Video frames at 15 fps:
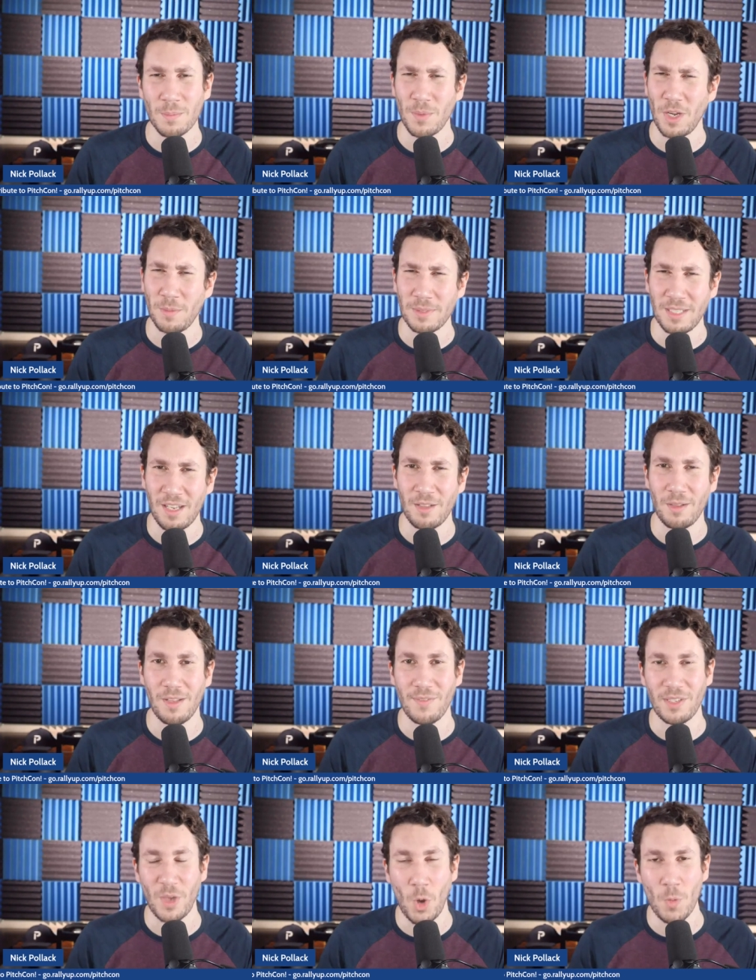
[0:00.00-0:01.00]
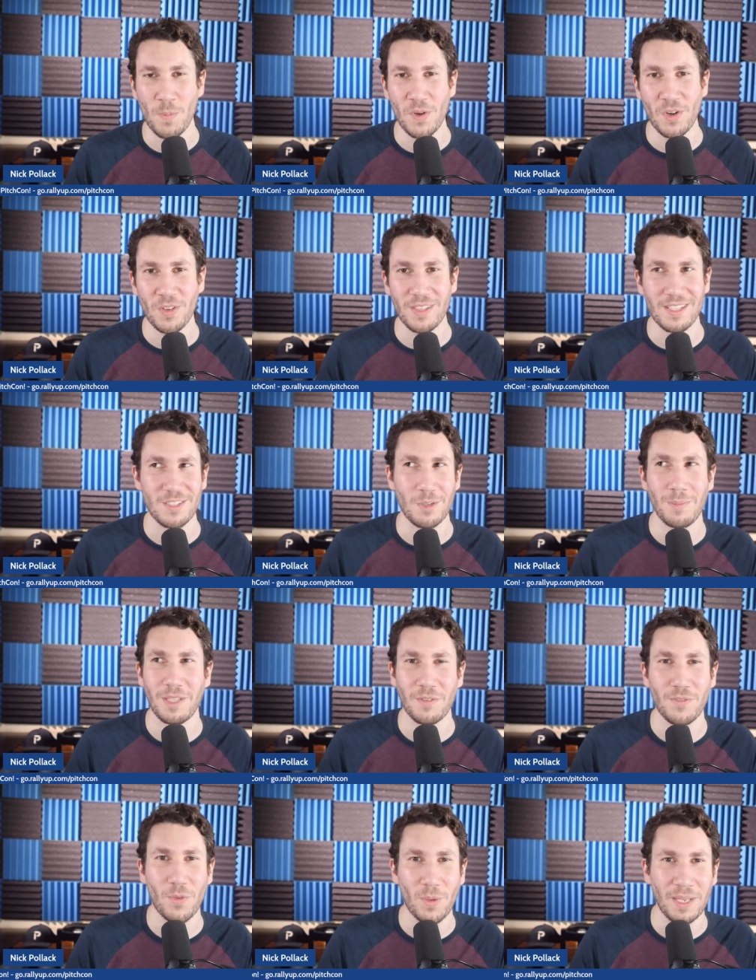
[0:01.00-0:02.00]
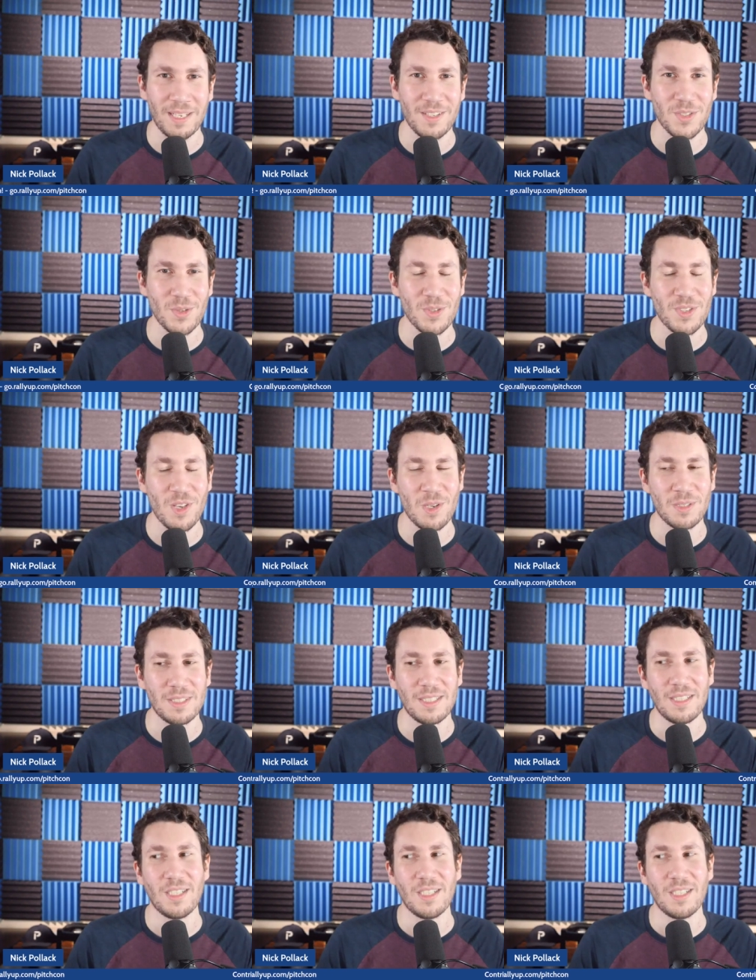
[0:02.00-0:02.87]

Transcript: Probably not. I'll have an opener. Then it's going to be like four innings or so.